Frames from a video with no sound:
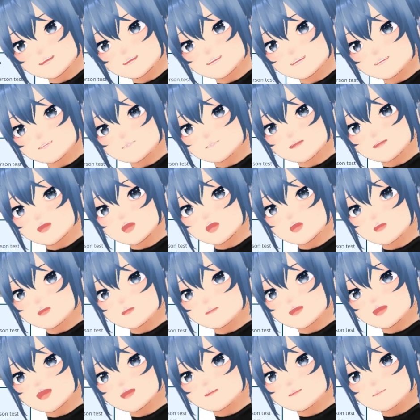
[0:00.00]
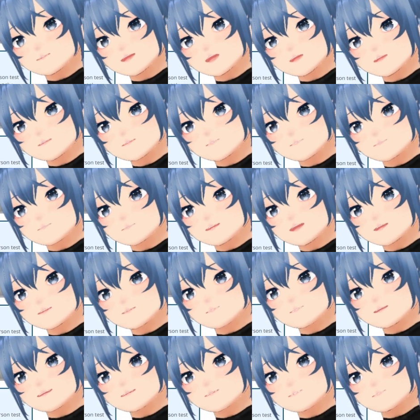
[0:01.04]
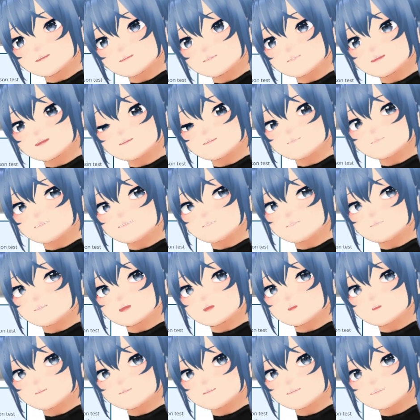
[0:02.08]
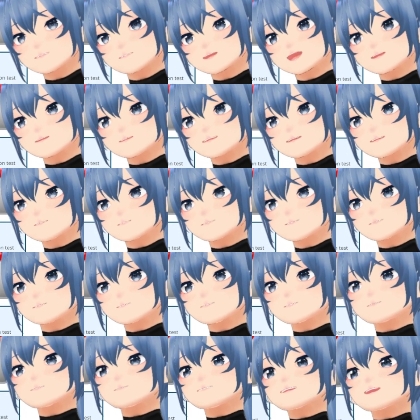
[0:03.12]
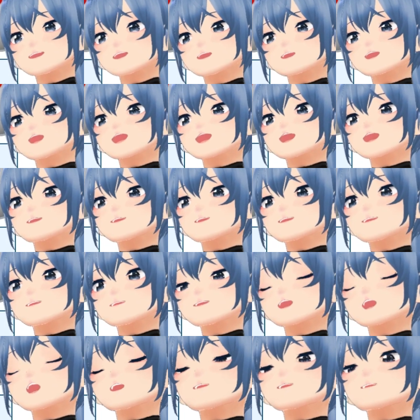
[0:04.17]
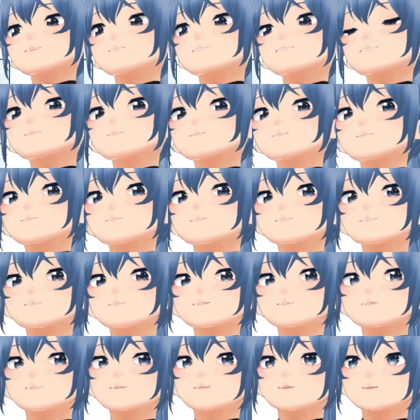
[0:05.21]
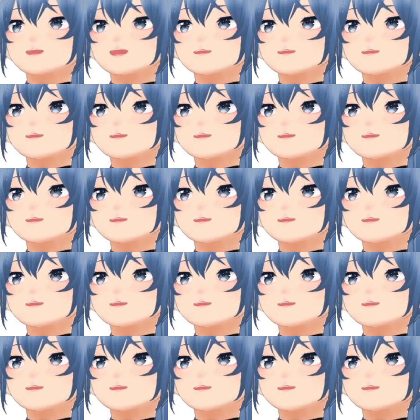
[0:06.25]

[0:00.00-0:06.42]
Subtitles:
No, I'm not suspicious of people if they acted loyally towards me. But